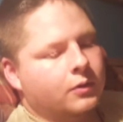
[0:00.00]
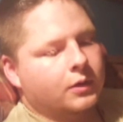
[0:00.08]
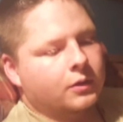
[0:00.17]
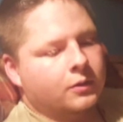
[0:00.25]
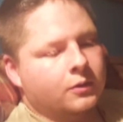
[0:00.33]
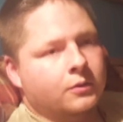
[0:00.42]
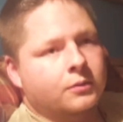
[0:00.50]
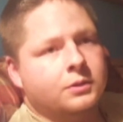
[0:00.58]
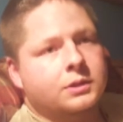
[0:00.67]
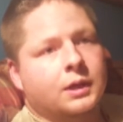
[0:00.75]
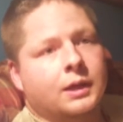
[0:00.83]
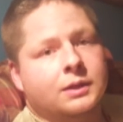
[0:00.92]
You can
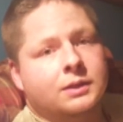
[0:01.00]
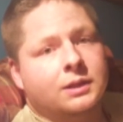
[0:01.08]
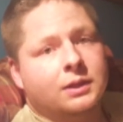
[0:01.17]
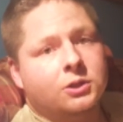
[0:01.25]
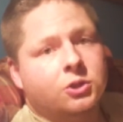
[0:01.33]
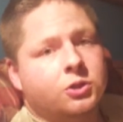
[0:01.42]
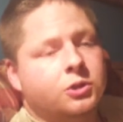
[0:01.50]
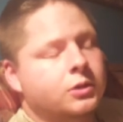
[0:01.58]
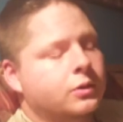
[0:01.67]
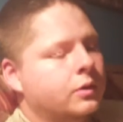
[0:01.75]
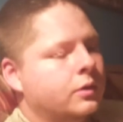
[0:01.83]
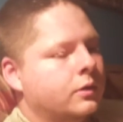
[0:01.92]
use a
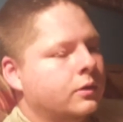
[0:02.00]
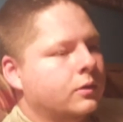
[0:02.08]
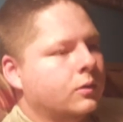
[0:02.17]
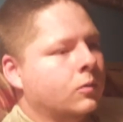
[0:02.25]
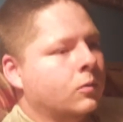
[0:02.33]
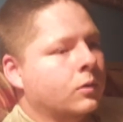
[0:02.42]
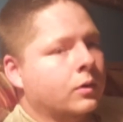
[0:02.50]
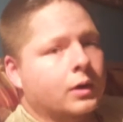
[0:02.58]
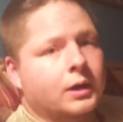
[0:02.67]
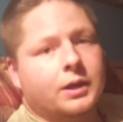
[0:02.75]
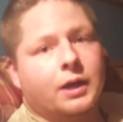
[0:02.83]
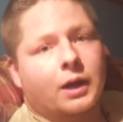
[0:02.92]
dish
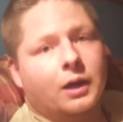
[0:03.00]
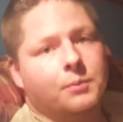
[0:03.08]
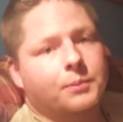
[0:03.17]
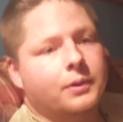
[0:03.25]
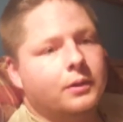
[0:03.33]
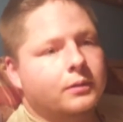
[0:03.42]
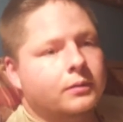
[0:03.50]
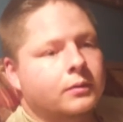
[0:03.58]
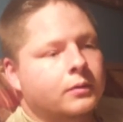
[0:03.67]
or a cup